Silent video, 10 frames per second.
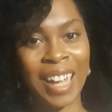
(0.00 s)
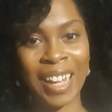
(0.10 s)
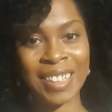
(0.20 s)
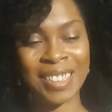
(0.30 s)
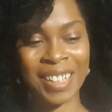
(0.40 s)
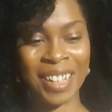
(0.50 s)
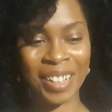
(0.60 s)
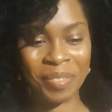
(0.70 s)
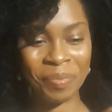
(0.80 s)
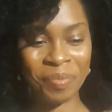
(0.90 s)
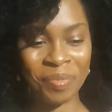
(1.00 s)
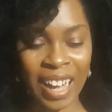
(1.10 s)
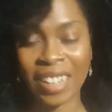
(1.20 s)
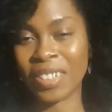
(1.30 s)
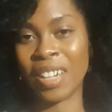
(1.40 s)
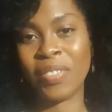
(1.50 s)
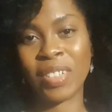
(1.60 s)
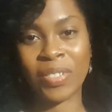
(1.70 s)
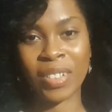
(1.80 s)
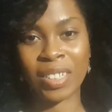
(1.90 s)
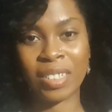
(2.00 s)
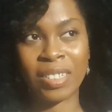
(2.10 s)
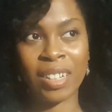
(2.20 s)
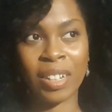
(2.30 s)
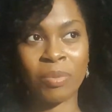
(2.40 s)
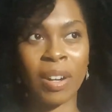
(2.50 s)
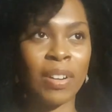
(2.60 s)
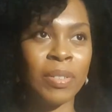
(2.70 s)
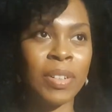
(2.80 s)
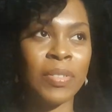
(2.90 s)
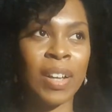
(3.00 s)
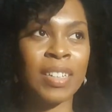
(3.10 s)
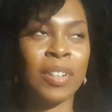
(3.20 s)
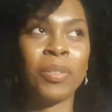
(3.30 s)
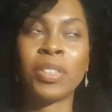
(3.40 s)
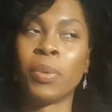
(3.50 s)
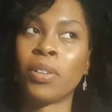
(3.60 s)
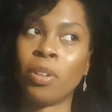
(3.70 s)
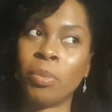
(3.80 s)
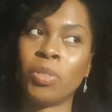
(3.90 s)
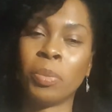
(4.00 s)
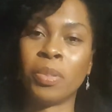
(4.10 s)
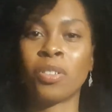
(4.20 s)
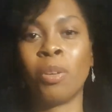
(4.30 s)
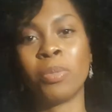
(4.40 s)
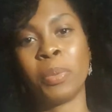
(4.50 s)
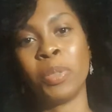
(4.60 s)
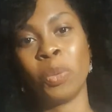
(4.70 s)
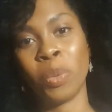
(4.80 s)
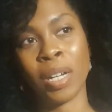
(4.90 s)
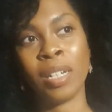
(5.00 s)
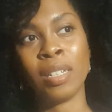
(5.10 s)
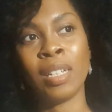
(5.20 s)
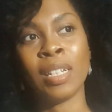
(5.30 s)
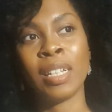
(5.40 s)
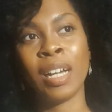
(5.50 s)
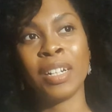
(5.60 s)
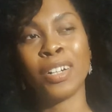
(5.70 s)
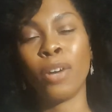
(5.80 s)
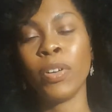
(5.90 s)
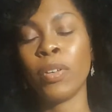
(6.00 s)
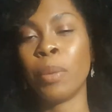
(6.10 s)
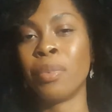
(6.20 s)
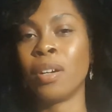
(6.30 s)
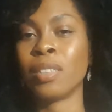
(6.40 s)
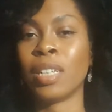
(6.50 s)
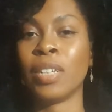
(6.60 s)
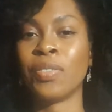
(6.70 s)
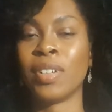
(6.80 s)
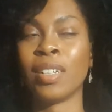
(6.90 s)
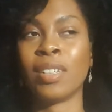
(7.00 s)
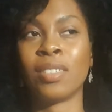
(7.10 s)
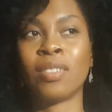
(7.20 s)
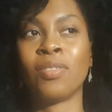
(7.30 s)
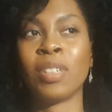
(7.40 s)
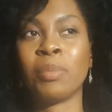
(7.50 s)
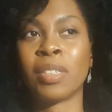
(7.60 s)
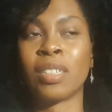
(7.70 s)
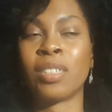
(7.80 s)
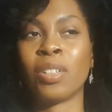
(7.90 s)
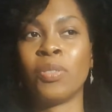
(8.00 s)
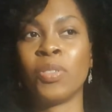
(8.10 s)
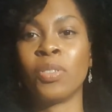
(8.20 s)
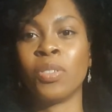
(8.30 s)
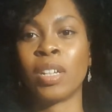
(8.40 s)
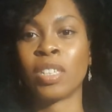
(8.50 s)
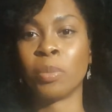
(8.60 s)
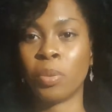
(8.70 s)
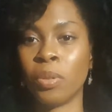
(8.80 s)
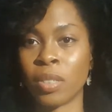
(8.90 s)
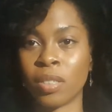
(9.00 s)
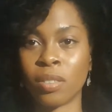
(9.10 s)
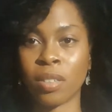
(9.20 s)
and um, I don't have anything to like wear it with and I want to wear a crop top but the crop top I want to wear you can't really wear a bra underneath it and I sometimes I just don't feel like supported